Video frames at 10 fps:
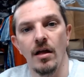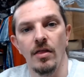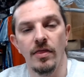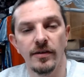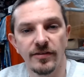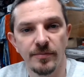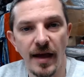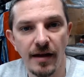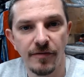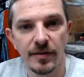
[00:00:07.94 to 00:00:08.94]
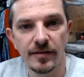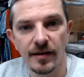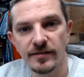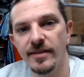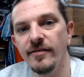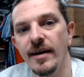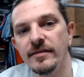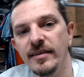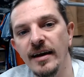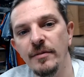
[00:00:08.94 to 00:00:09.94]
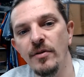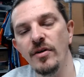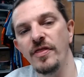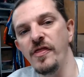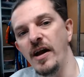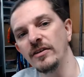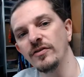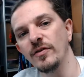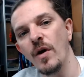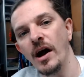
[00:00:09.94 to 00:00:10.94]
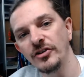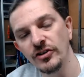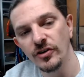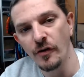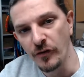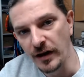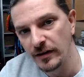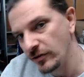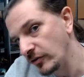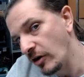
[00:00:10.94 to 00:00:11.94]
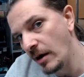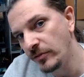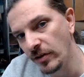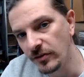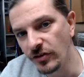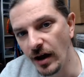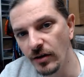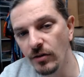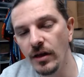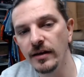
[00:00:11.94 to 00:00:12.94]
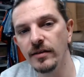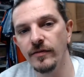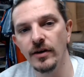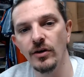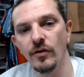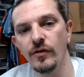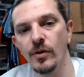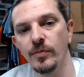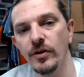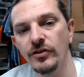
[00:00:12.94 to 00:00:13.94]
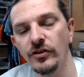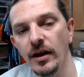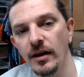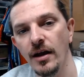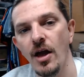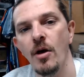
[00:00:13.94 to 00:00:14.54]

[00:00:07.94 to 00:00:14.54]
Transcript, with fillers: This is Matt from the Dice of the Round Table, and thanks for watching. Don't forget to subscribe to the channel, like the video if you appreciate it.